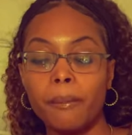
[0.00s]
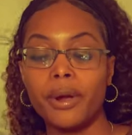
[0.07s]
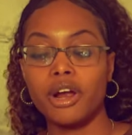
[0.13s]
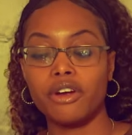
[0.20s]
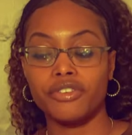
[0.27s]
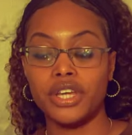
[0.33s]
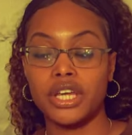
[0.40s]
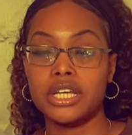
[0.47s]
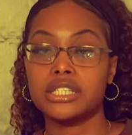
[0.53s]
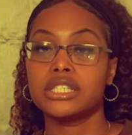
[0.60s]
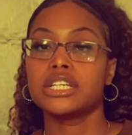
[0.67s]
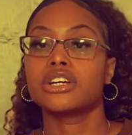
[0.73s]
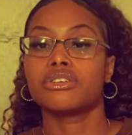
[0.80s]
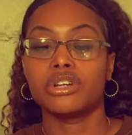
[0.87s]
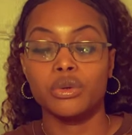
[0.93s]
Perfect. It's
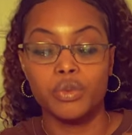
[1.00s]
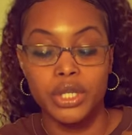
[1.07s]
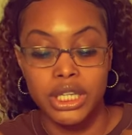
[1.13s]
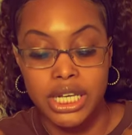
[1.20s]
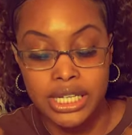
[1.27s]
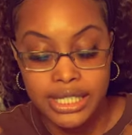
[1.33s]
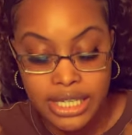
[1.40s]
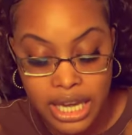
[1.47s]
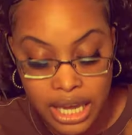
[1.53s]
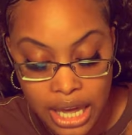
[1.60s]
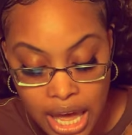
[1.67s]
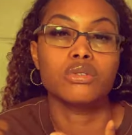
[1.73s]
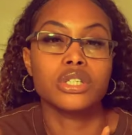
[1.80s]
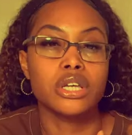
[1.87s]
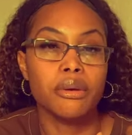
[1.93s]
literally what they say.
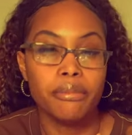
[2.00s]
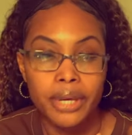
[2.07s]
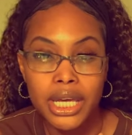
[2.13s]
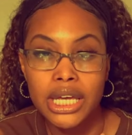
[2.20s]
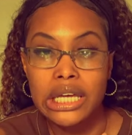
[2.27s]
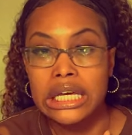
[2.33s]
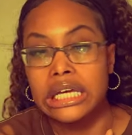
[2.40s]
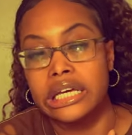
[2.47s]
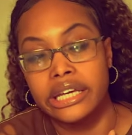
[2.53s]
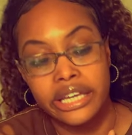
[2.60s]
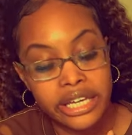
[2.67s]
To me, it